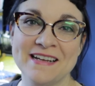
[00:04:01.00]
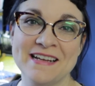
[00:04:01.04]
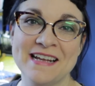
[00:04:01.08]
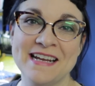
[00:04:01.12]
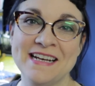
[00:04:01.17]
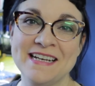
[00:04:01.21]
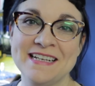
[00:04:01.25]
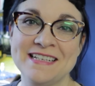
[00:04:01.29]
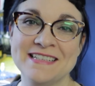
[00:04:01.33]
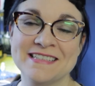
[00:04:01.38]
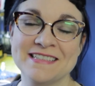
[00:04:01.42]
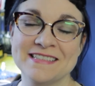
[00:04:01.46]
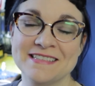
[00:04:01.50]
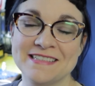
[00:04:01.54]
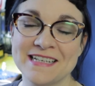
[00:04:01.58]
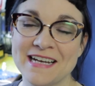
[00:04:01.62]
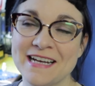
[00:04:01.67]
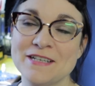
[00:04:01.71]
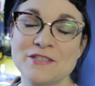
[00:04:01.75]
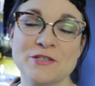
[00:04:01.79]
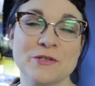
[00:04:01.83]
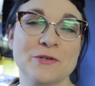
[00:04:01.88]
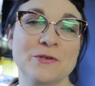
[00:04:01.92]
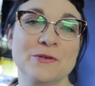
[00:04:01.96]
It is
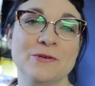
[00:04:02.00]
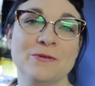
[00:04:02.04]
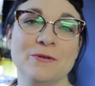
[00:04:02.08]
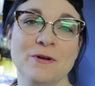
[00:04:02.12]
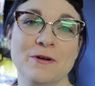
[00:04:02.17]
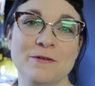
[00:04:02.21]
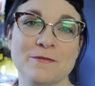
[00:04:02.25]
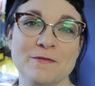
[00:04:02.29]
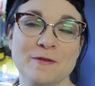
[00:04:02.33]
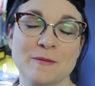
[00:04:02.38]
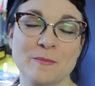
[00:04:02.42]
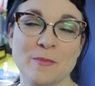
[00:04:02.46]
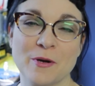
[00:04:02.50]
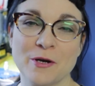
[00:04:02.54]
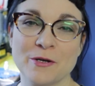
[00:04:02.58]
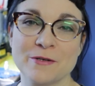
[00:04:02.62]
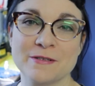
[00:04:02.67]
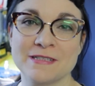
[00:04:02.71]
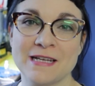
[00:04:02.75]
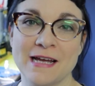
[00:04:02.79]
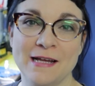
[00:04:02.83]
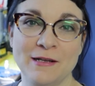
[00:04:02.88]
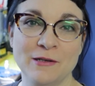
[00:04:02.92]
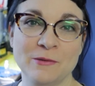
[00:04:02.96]
day 2 of the
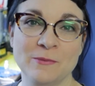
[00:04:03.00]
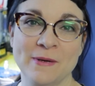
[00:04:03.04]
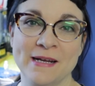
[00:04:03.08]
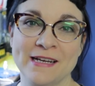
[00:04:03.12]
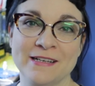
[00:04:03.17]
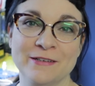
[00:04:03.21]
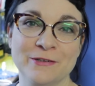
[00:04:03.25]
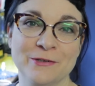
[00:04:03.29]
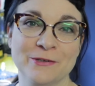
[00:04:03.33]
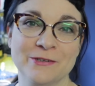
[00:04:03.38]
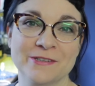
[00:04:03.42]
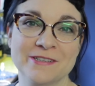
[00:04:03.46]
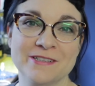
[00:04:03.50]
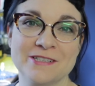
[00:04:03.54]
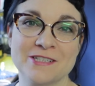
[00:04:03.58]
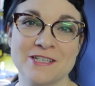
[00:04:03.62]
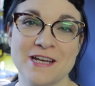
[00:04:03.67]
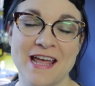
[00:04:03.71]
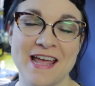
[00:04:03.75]
post-Halloween launch,